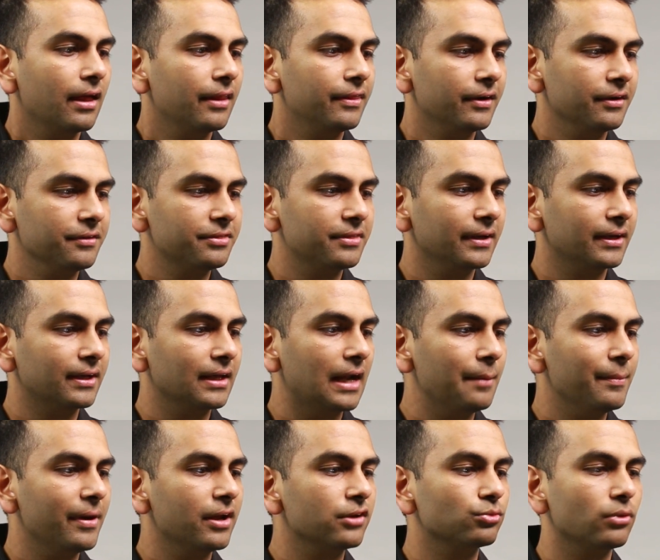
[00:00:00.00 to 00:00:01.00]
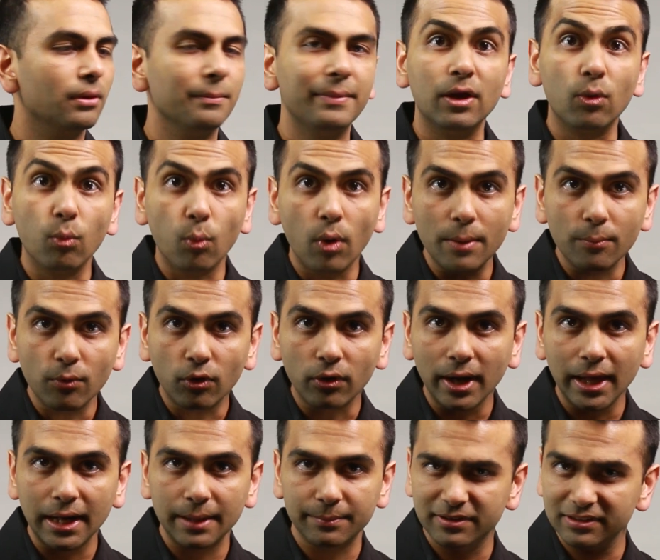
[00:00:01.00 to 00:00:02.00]
they're thinking, I might as well make one
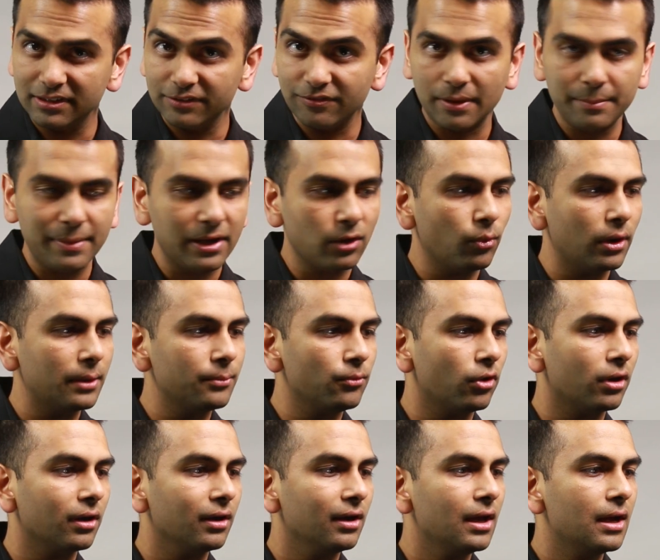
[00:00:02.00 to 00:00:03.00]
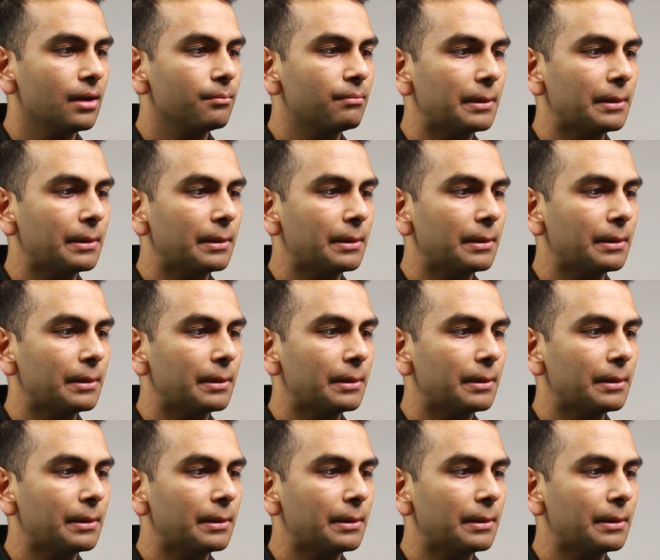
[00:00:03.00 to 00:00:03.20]
more item, because if I make one more,